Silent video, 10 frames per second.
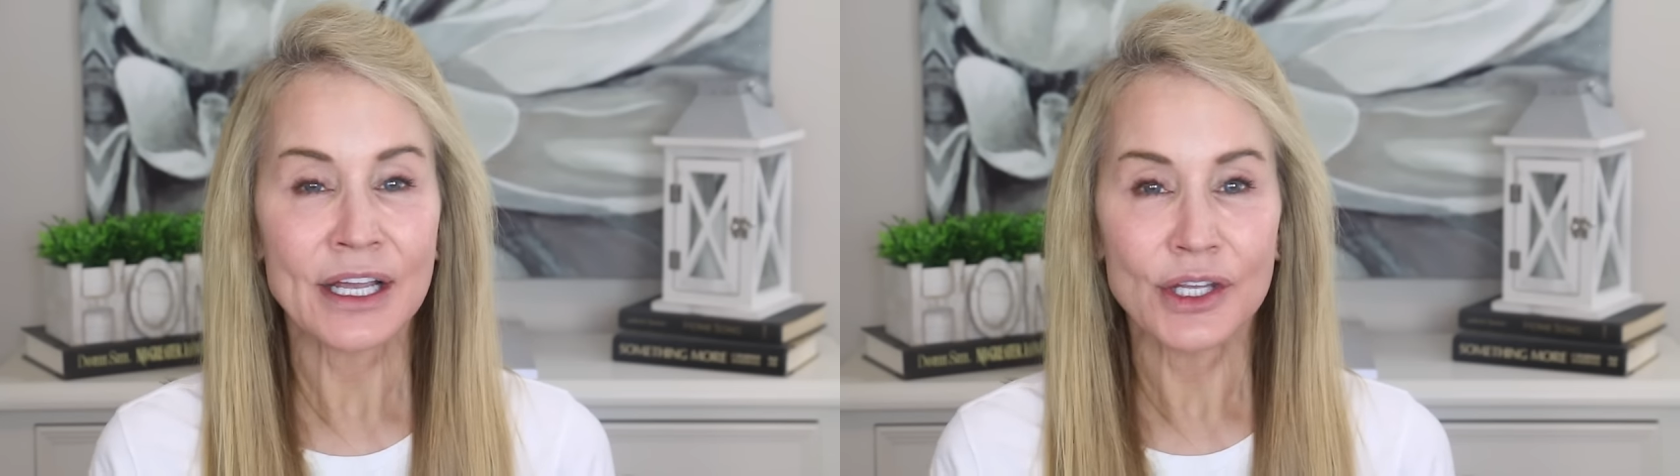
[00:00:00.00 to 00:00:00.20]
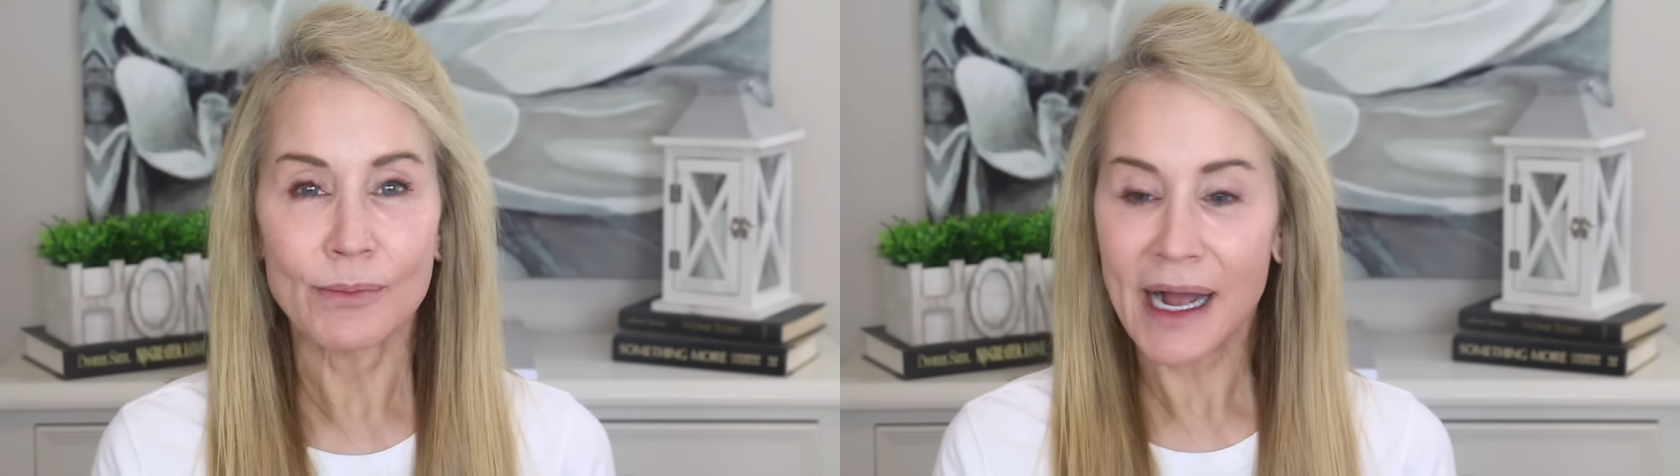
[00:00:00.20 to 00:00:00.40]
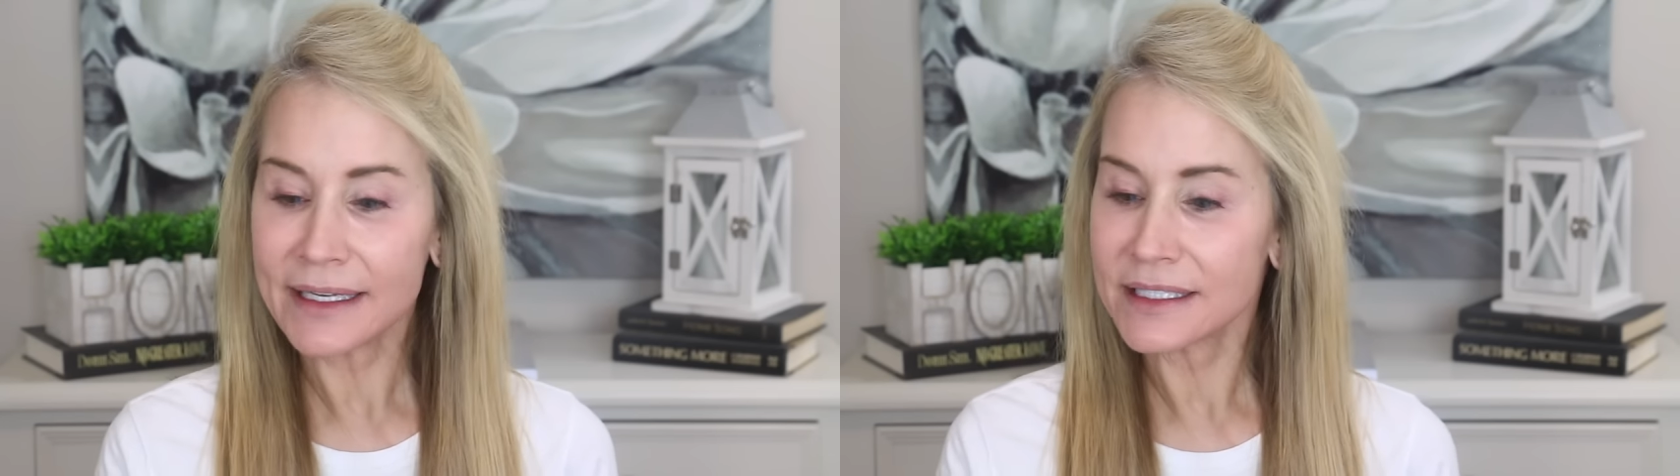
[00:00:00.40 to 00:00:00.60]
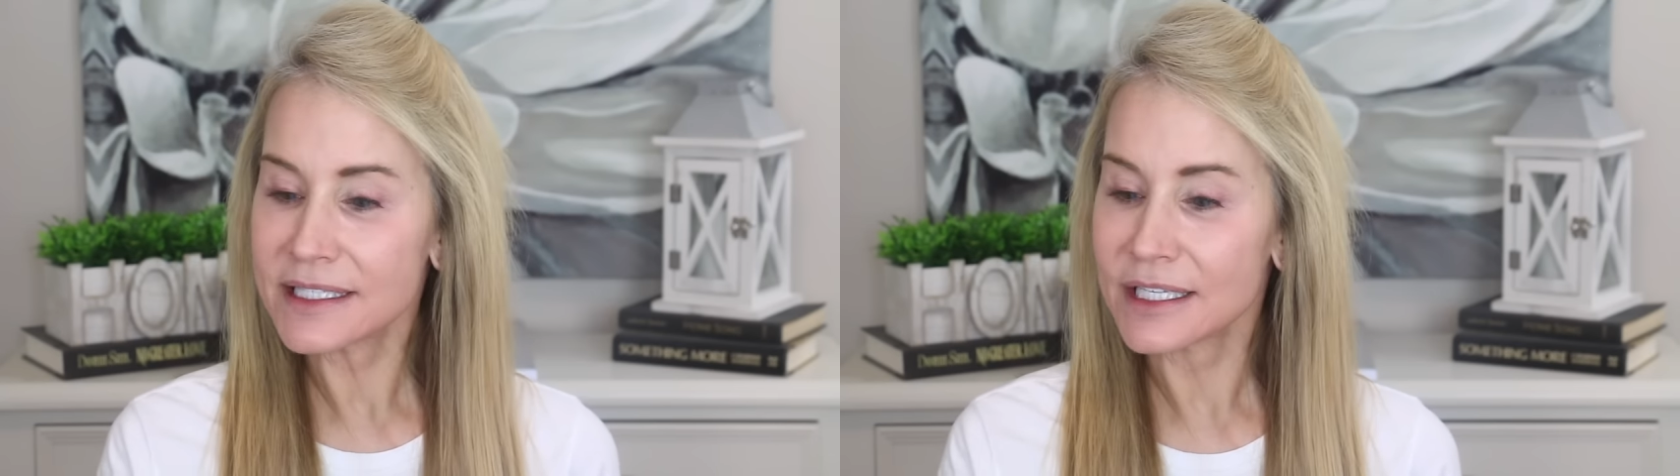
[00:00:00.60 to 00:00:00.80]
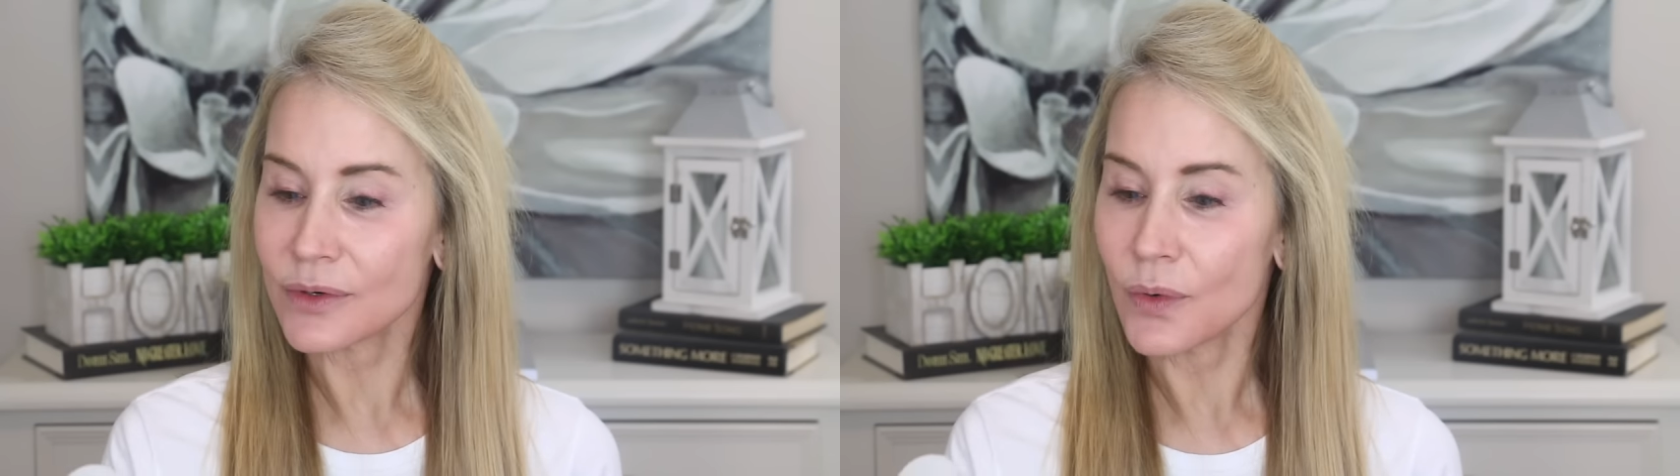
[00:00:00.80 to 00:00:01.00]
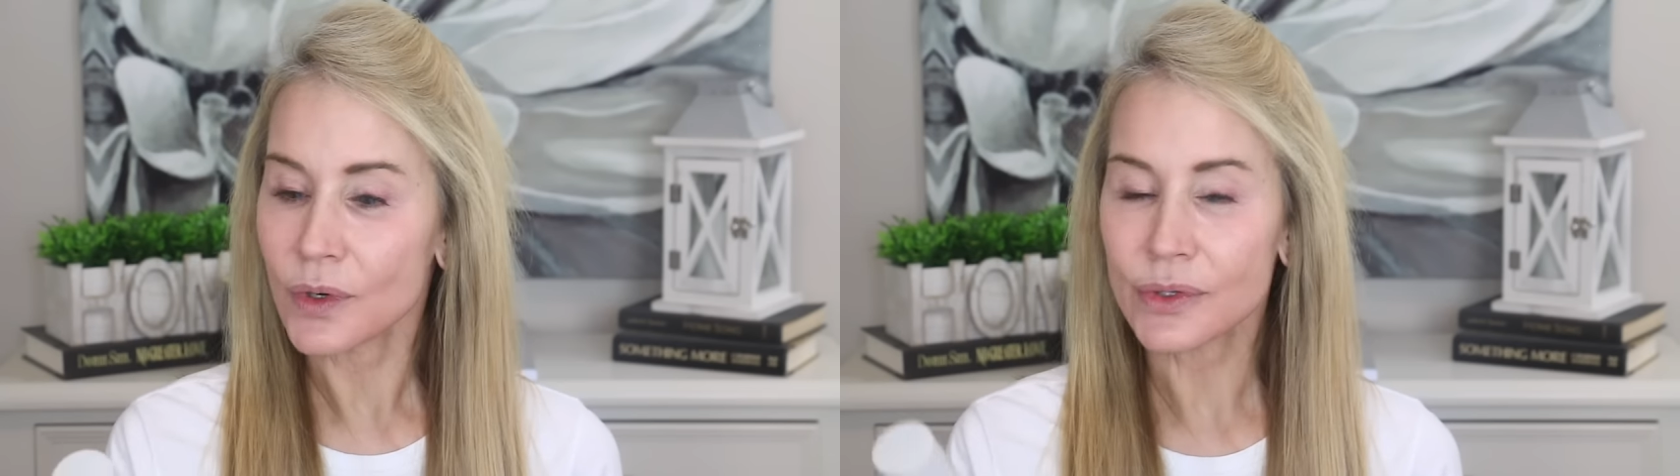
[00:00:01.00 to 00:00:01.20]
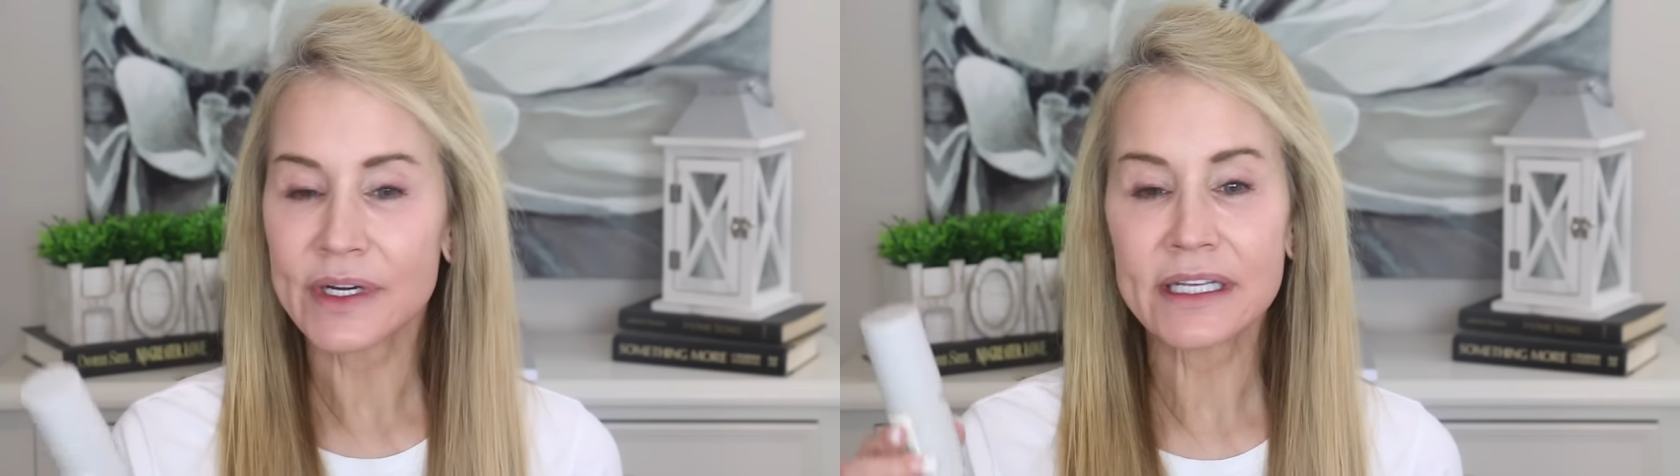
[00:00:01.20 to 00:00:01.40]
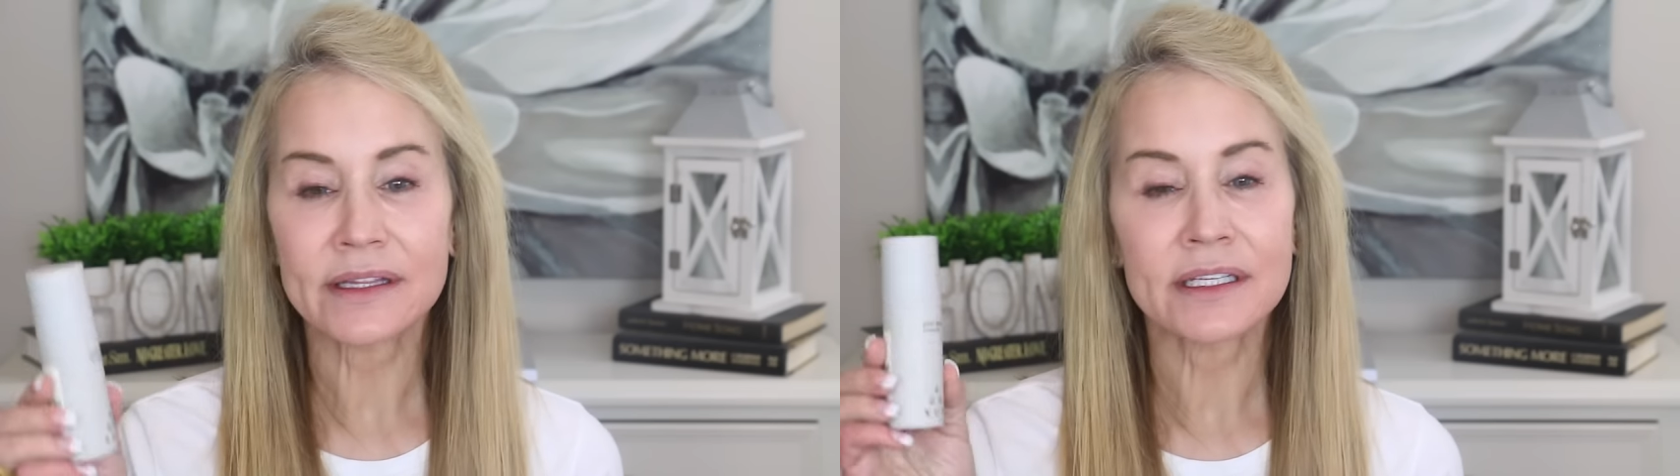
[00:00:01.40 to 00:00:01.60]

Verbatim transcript: you might consider ordering